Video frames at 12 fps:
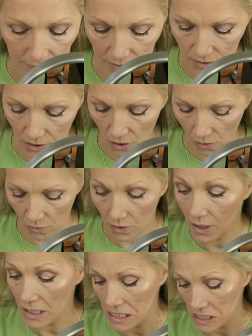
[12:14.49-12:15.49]
So,
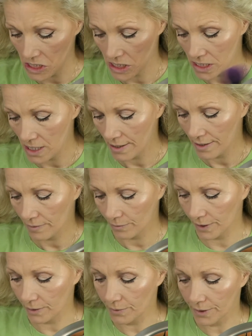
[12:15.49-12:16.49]

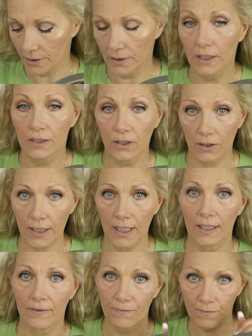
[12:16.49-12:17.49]
we will go
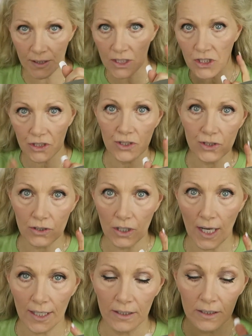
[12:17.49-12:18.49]
ahead and finish this
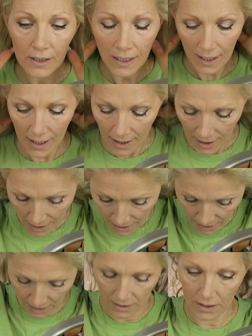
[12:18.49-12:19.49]
trial
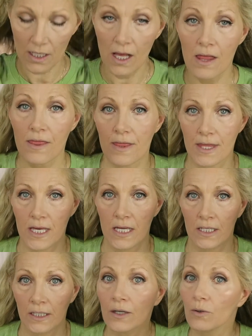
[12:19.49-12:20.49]
and
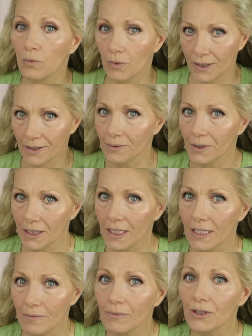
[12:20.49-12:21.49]
then we will
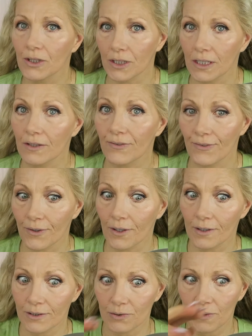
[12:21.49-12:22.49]
keep looking
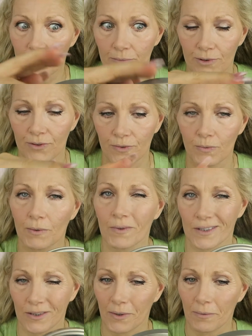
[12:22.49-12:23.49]
for sweat proof. We
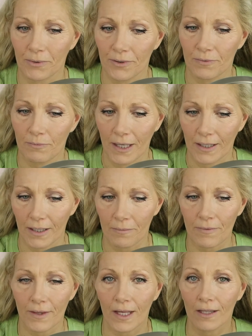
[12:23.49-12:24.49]
want sweat proof
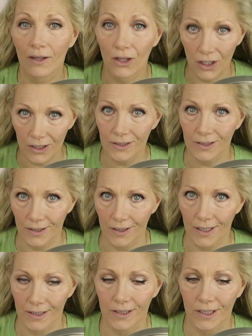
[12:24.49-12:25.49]
makeup that looks
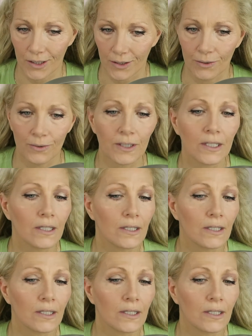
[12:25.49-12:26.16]
good too.